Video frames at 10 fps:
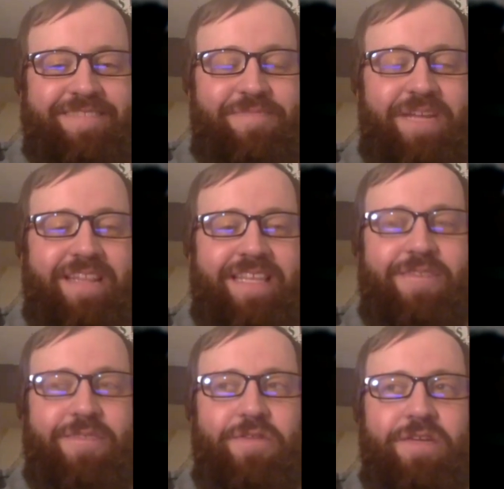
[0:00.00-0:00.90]
But I
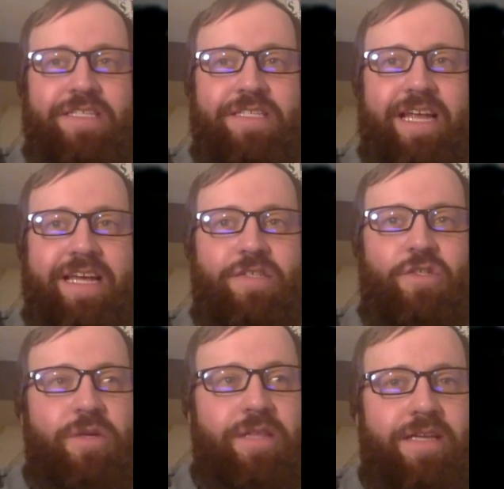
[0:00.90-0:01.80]
think one of the reasons that I
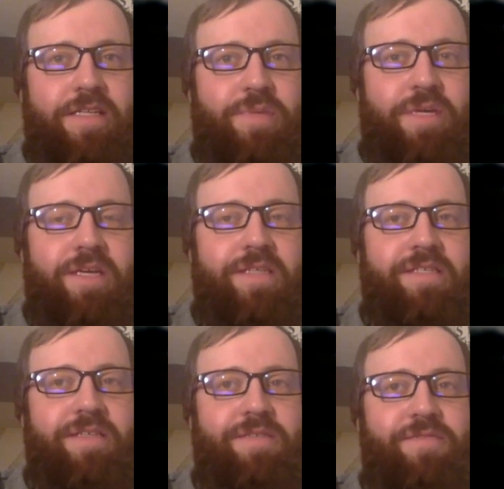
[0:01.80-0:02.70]
enjoy that is white because benches.